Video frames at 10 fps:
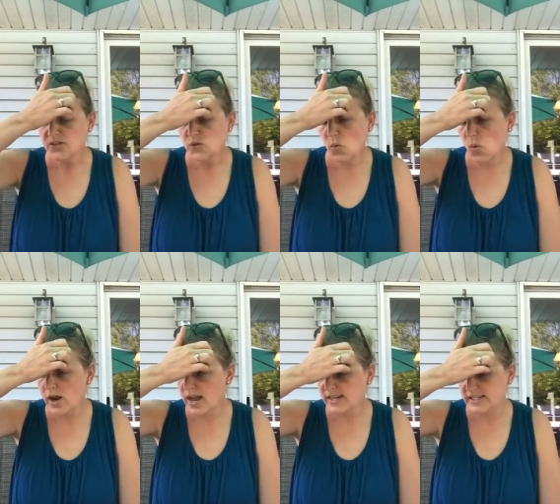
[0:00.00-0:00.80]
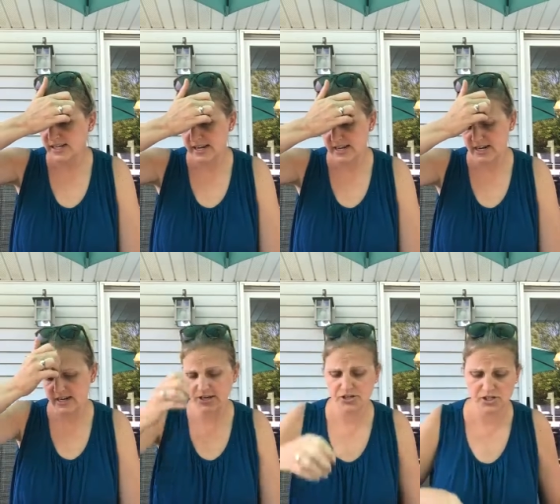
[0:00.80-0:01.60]
So what I did
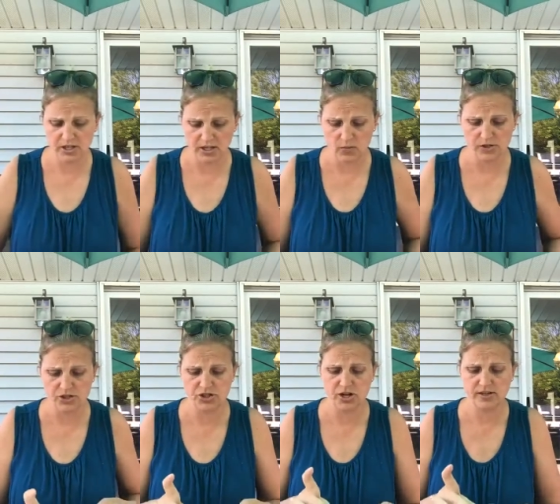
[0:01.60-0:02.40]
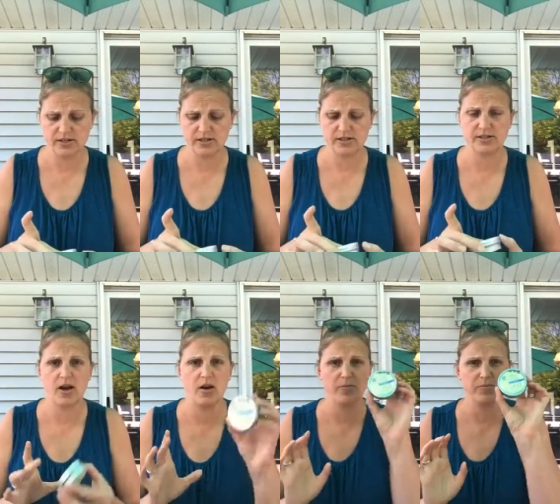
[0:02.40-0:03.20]
initially was just
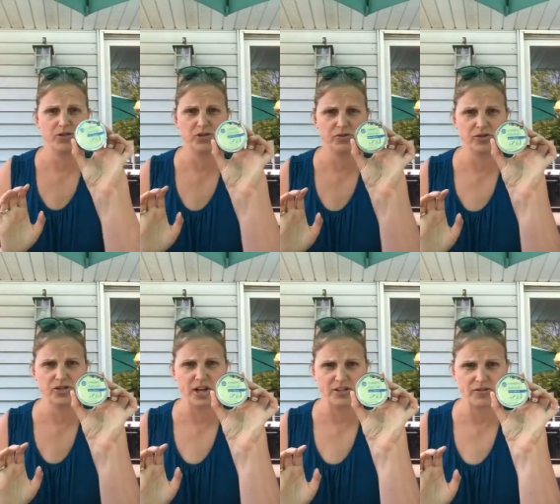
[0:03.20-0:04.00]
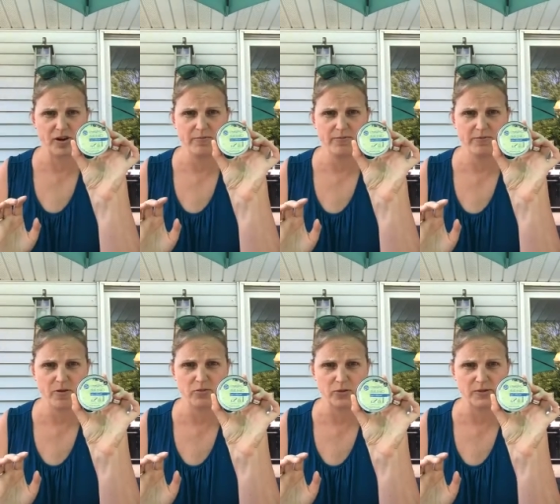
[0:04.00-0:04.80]
some children's chest rub
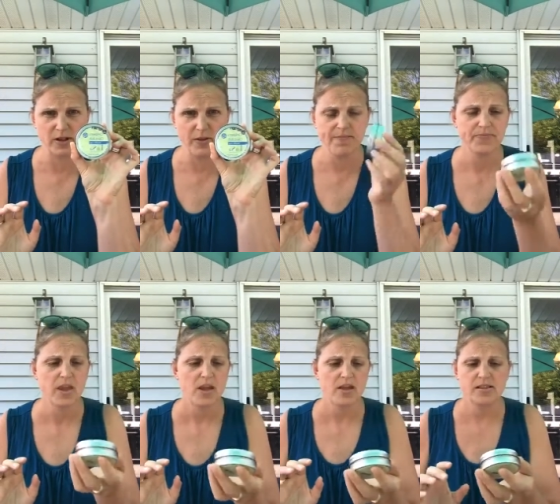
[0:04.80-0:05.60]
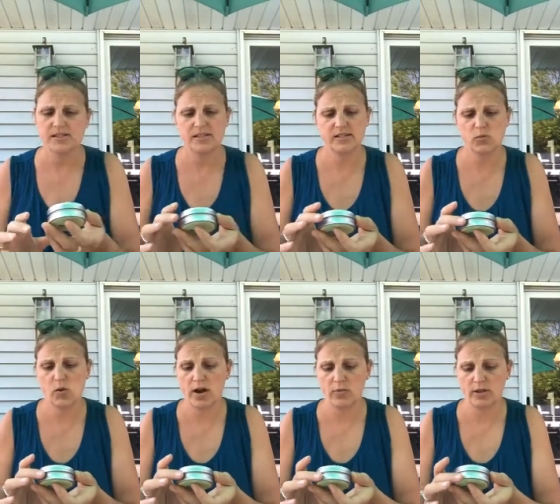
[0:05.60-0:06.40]
from Lusa. This is
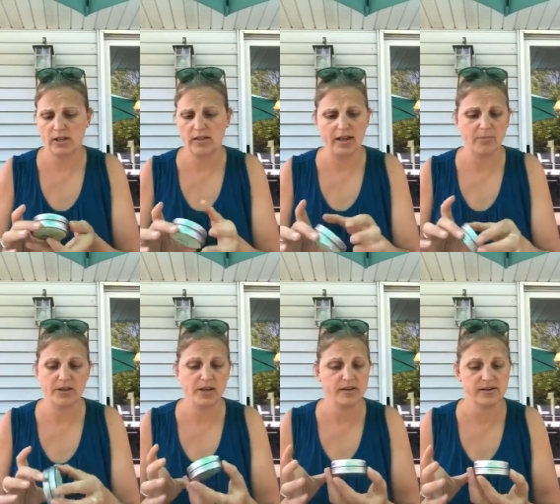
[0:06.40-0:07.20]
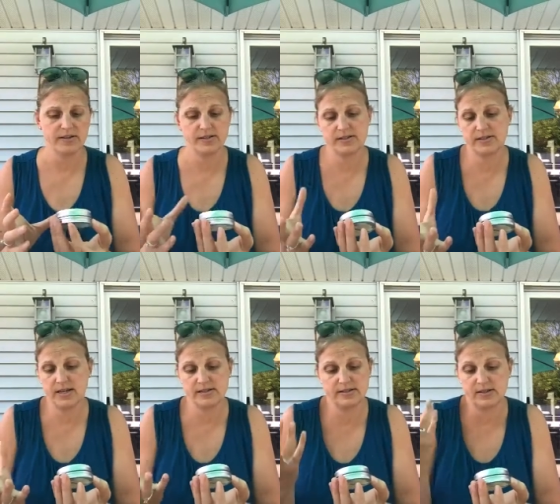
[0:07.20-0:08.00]
one I really like because
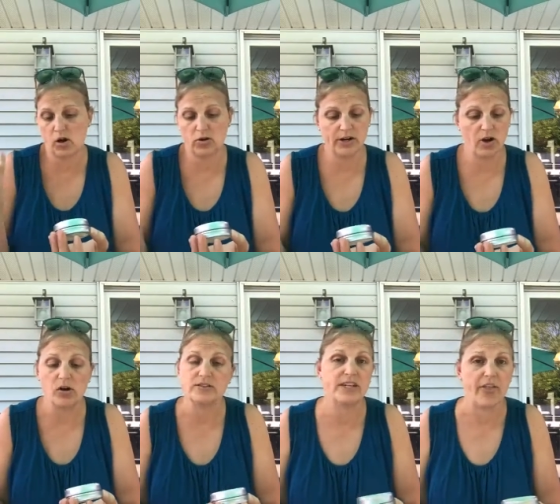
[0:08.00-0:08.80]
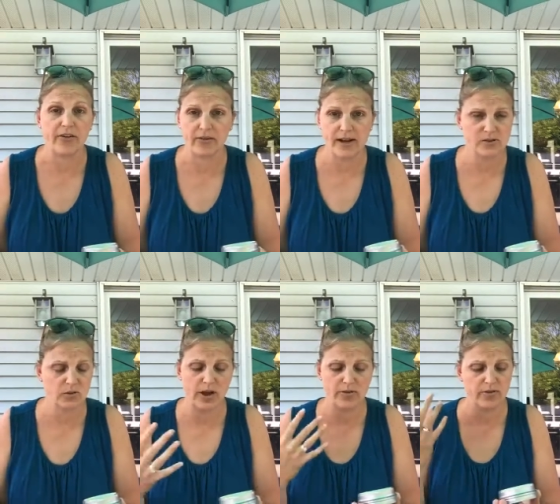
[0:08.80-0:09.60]
it's already all together, right? So
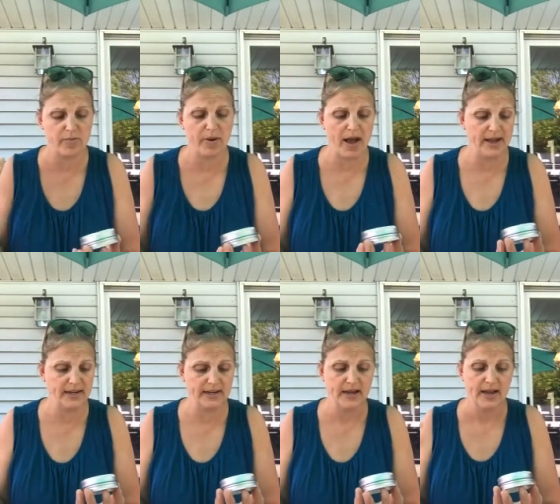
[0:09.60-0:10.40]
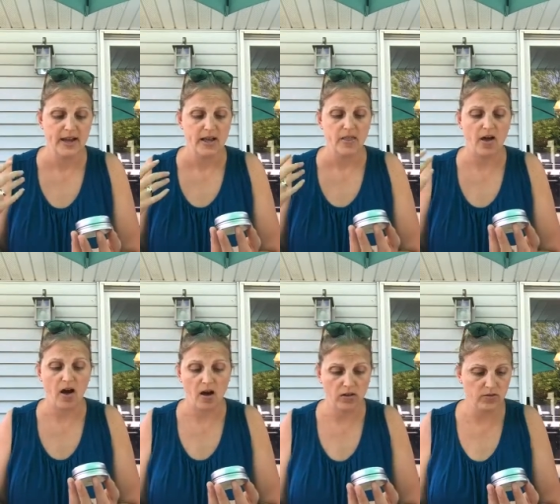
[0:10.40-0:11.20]
rather than buying the
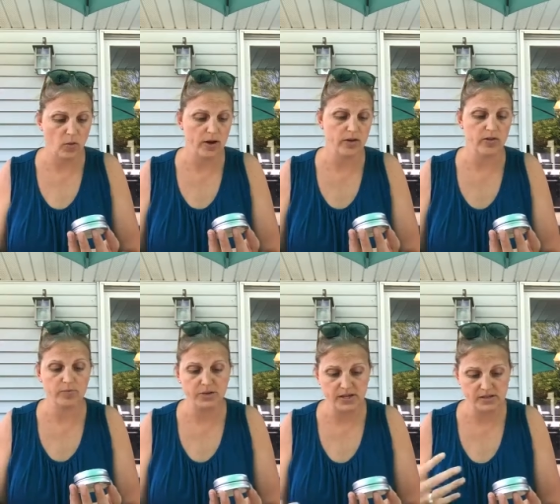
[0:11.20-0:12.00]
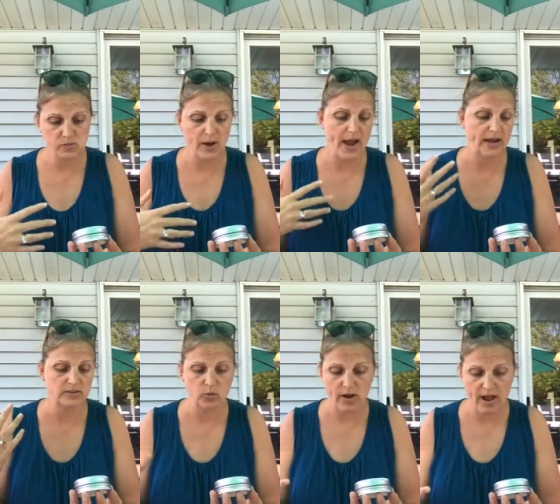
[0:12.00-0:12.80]
olive oil, the
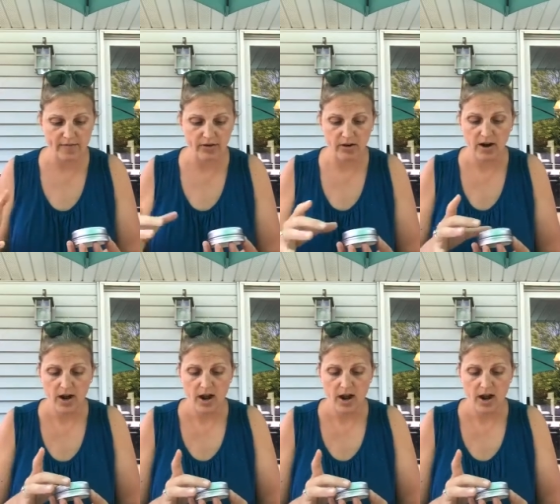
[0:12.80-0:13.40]
beeswax, whatever,